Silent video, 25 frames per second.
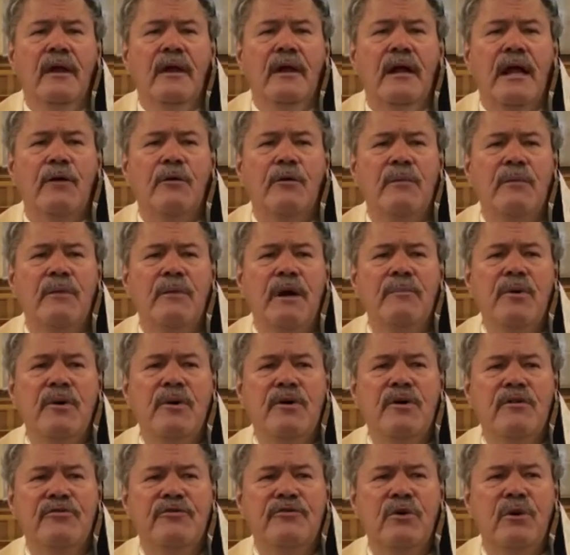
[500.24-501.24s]
And I
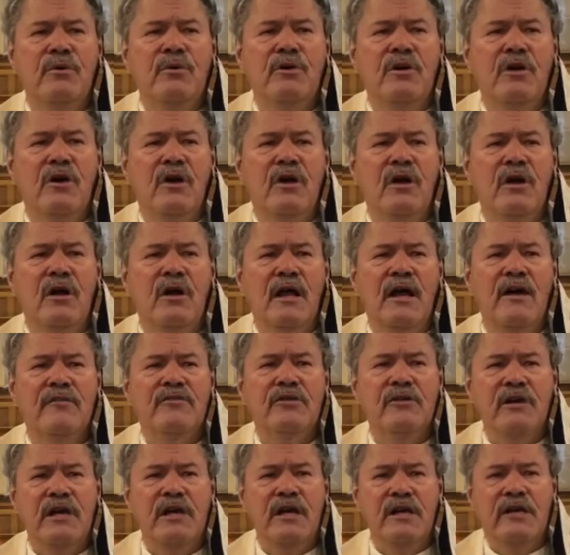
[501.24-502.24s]
remember in a phone call
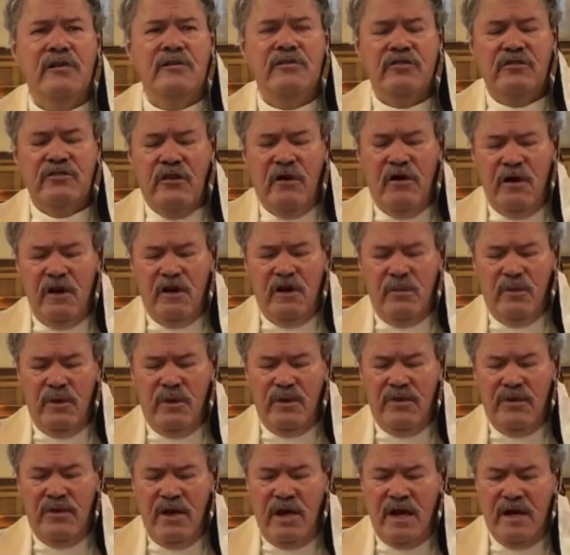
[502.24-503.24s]
after getting started
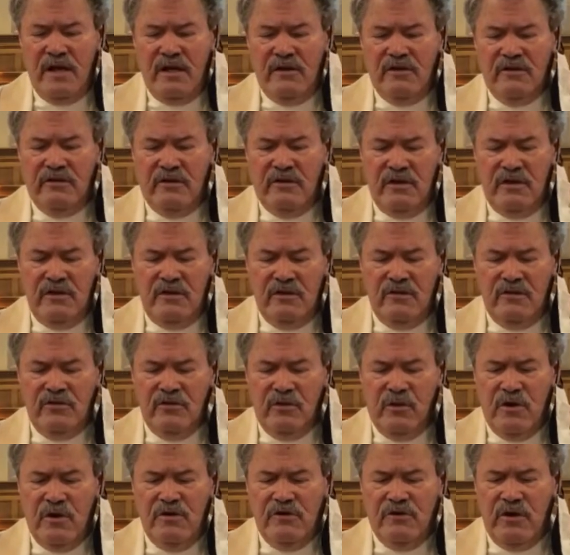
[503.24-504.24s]
with that, I said to
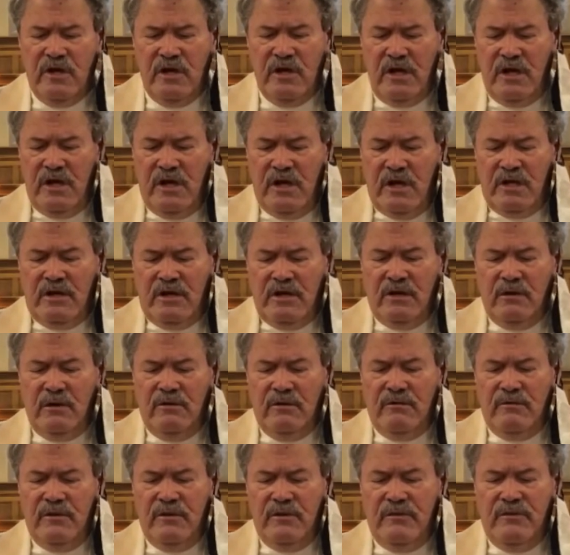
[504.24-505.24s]
George,
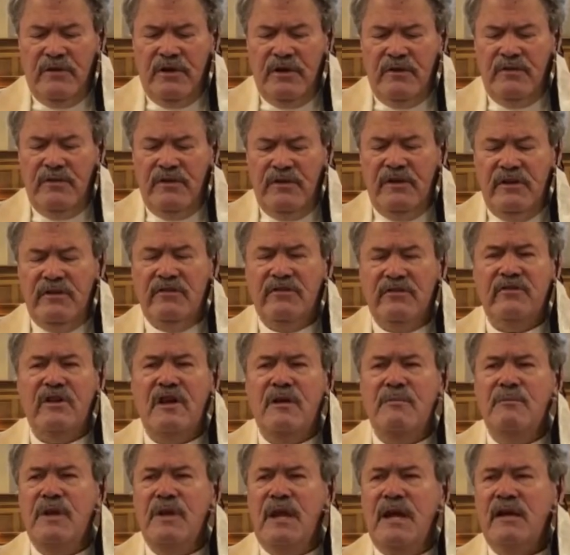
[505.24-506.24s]
you know, these
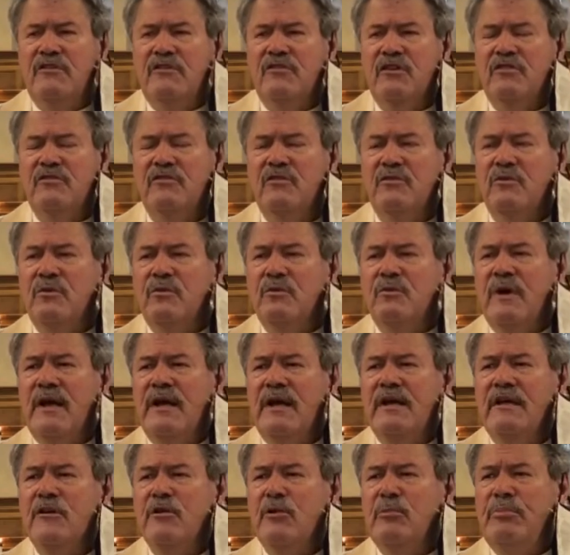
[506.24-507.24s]
seem like just
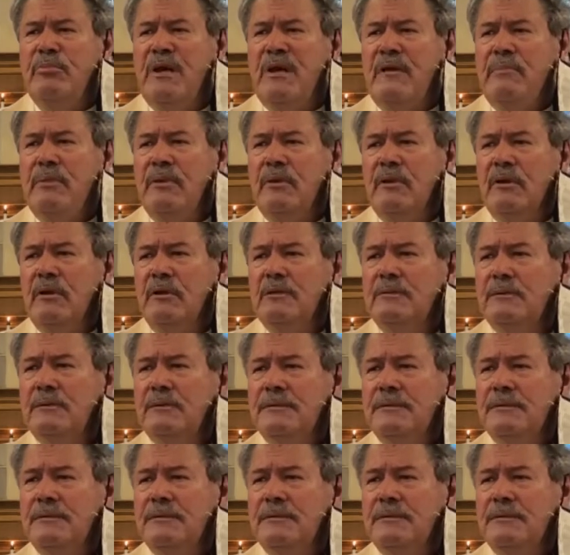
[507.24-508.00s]
regular people.